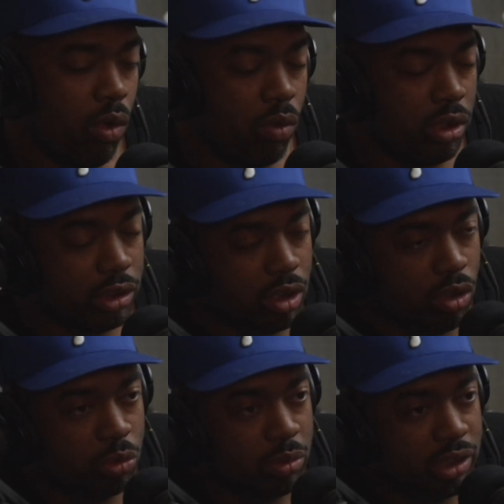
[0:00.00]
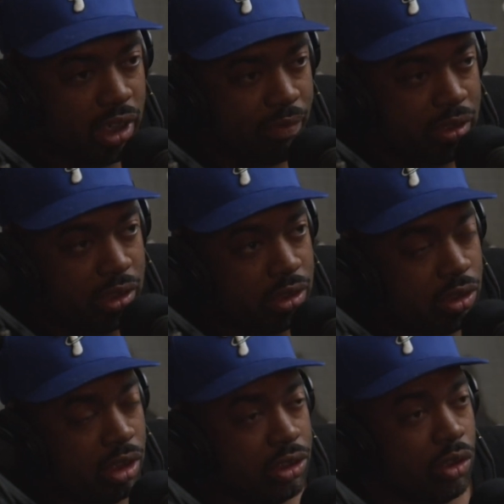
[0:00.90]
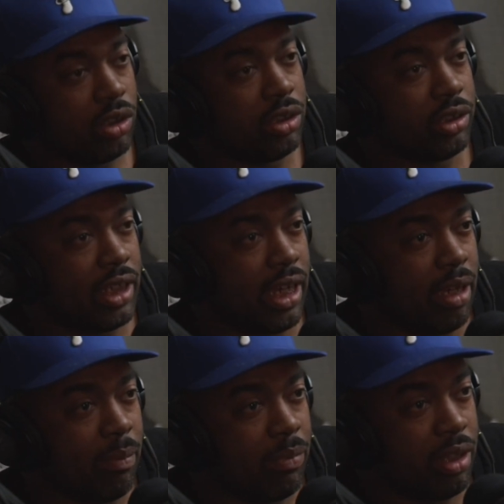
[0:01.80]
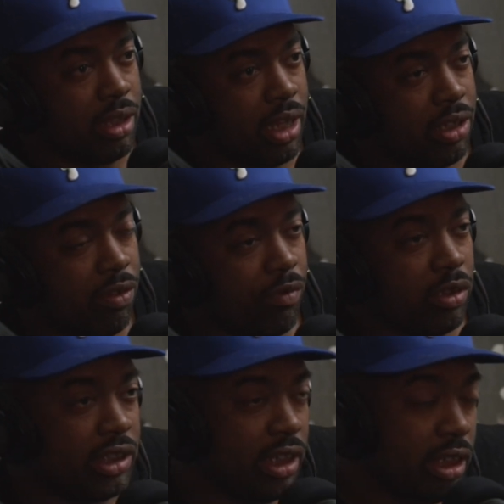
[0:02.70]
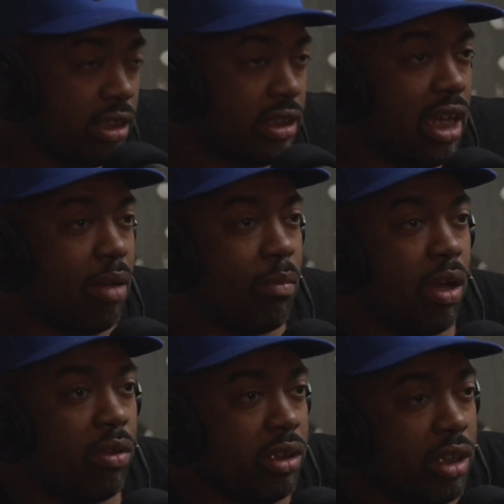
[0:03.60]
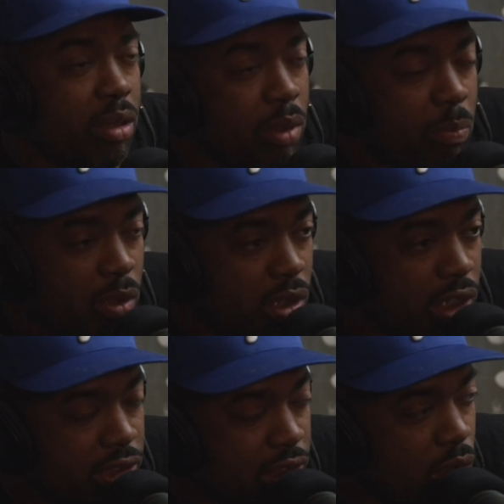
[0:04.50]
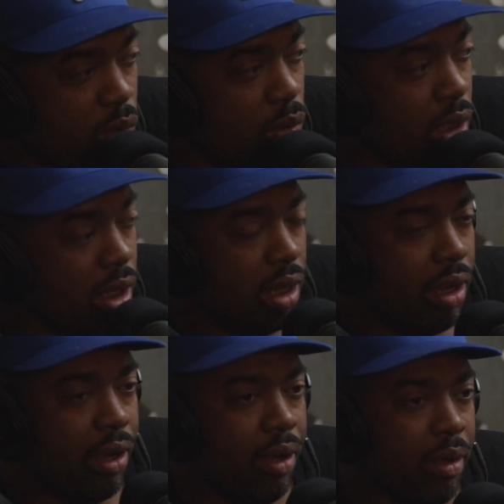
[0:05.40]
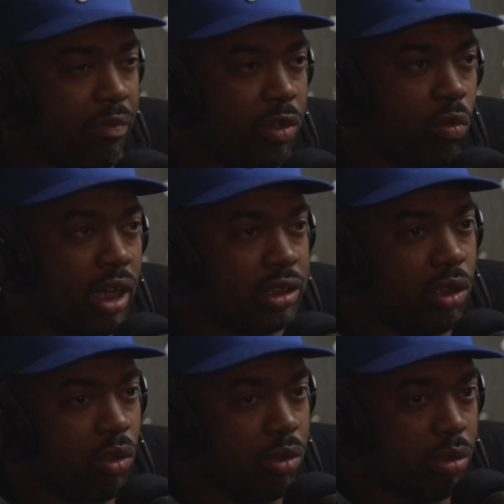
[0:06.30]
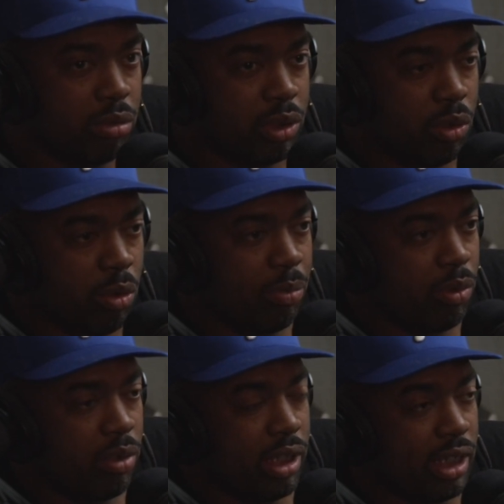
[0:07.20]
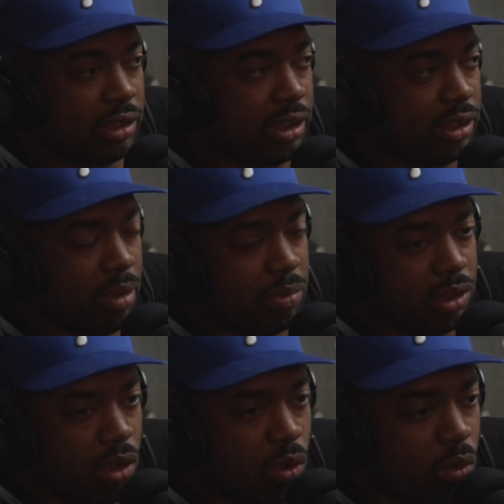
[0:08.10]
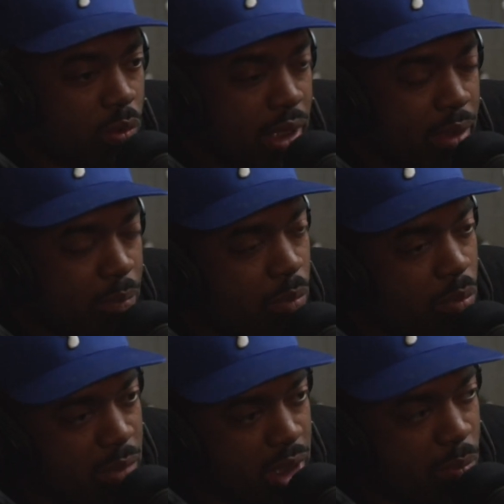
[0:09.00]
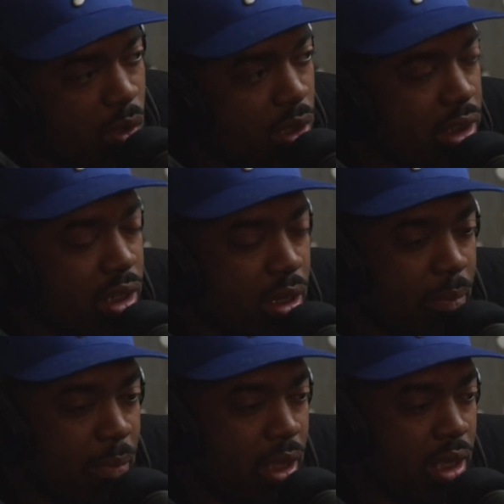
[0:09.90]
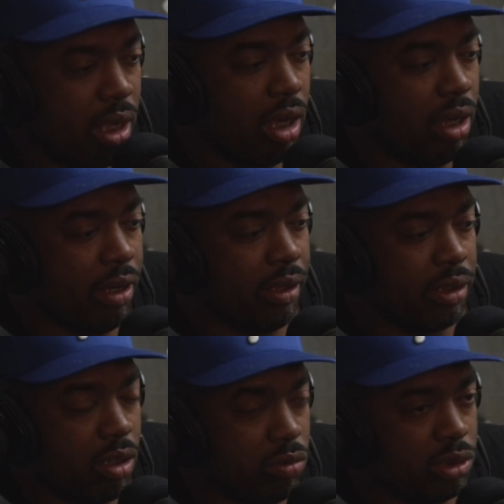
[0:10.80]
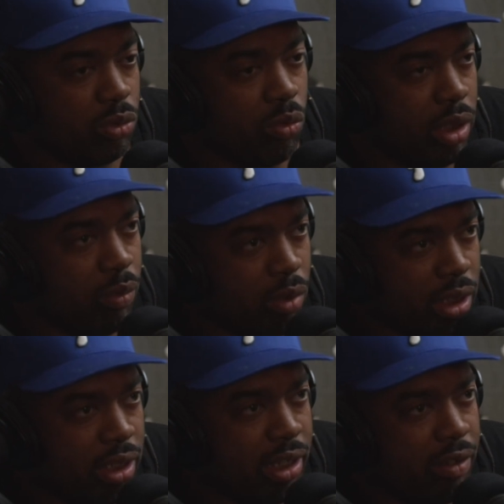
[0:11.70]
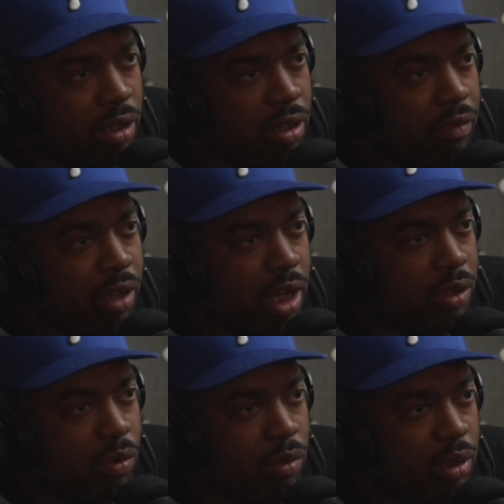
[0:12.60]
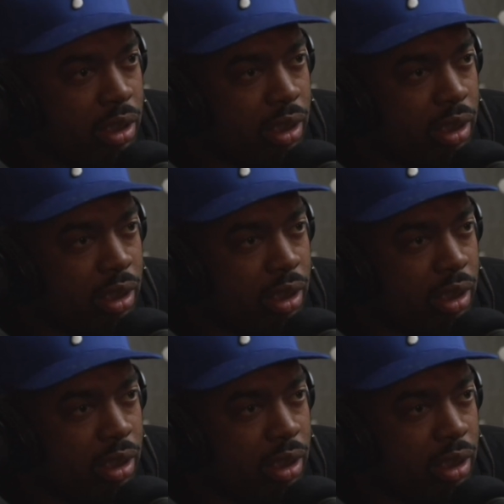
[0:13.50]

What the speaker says: Well, Coach, we definitely enjoyed your time. Thank you for taking the time out and coming up on our show. If you watch it on YouTube, you can catch this episode and many more to come. Coach, where can they follow you?